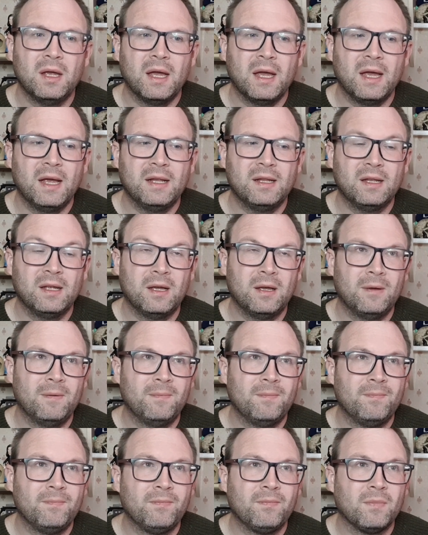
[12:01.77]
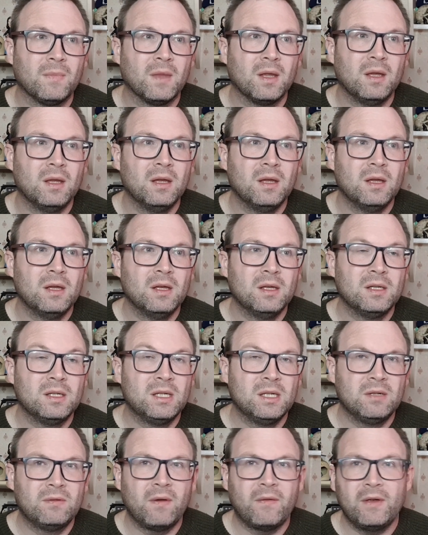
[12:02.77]
And
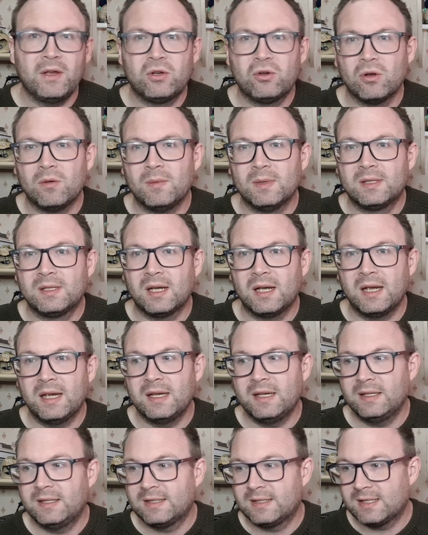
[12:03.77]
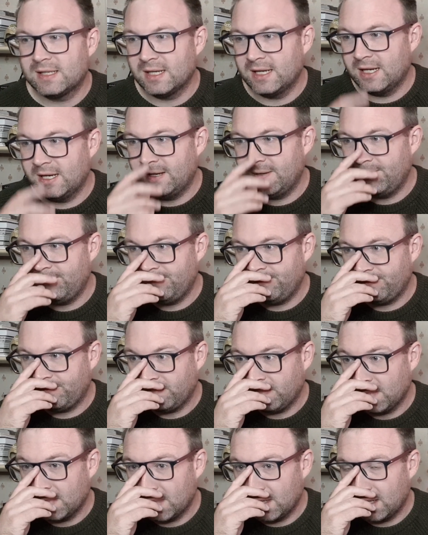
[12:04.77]
she's very traumatized.
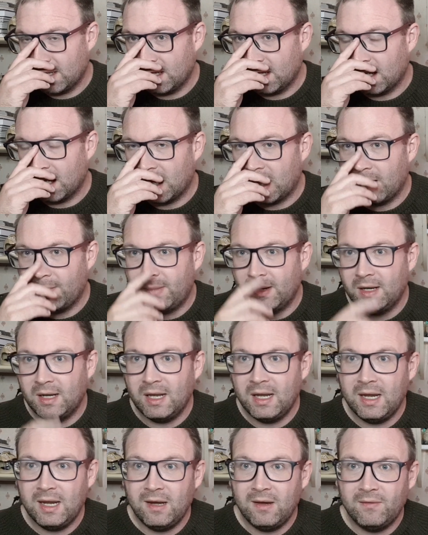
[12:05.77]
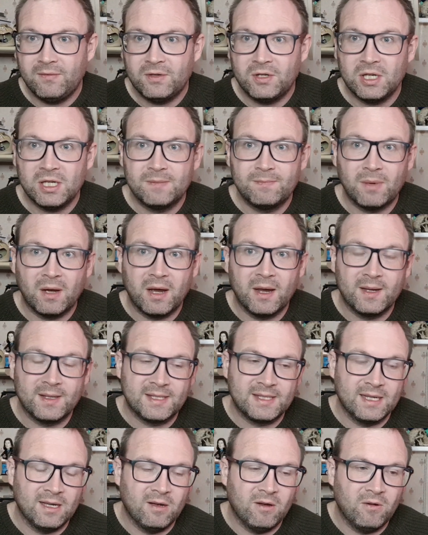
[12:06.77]
I believe she's by
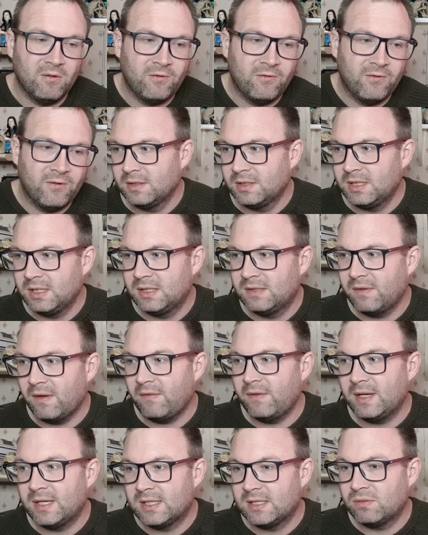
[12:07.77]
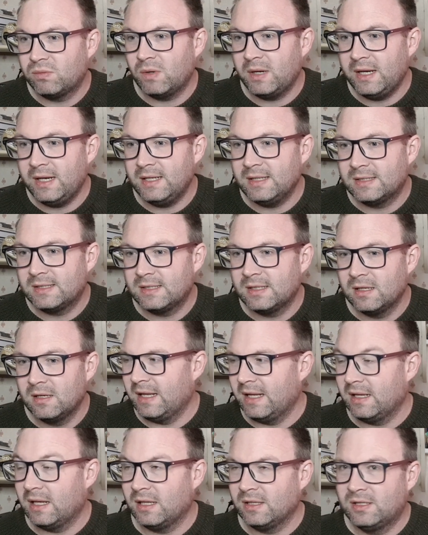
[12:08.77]
herself. She's very sweet,
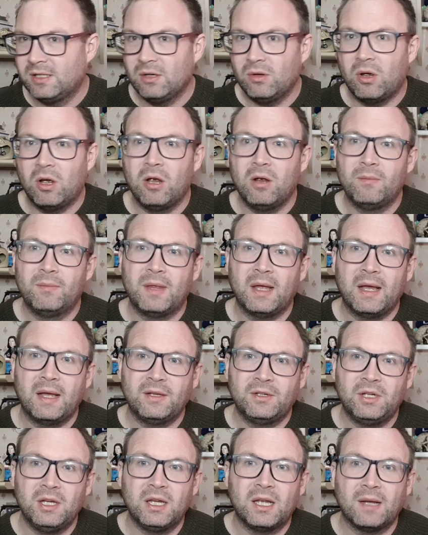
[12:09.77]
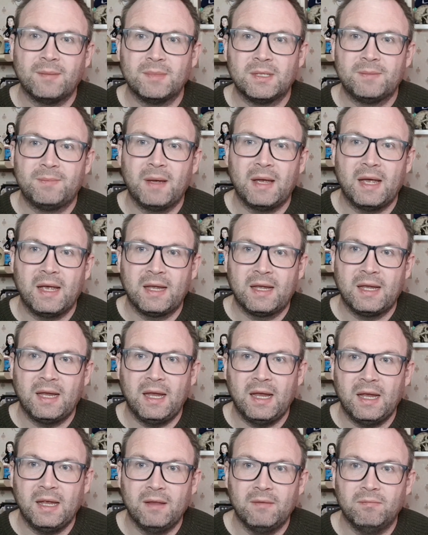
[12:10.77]
and I do hope that she comes back
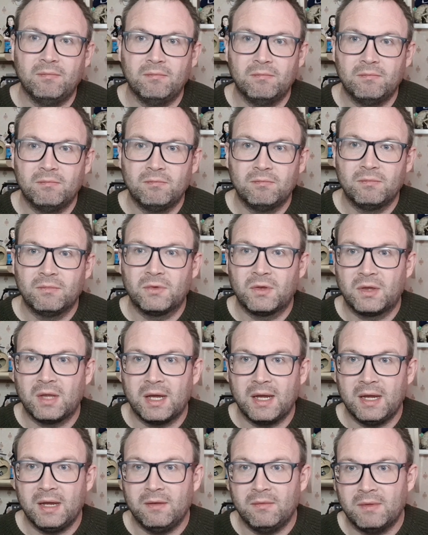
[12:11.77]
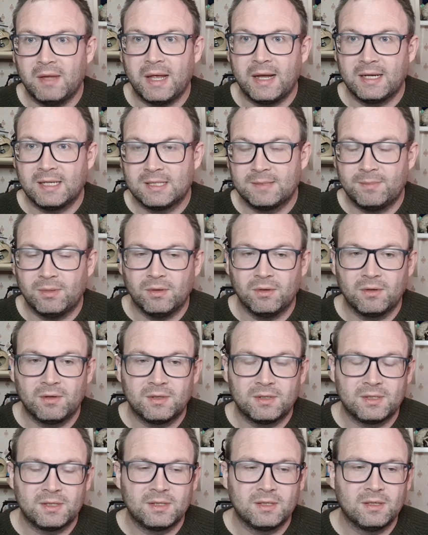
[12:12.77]
in the next
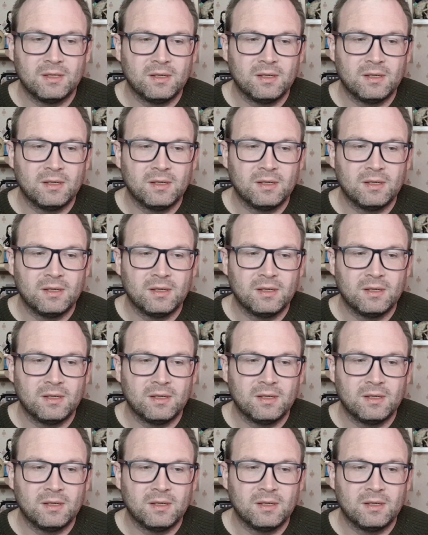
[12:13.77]
books.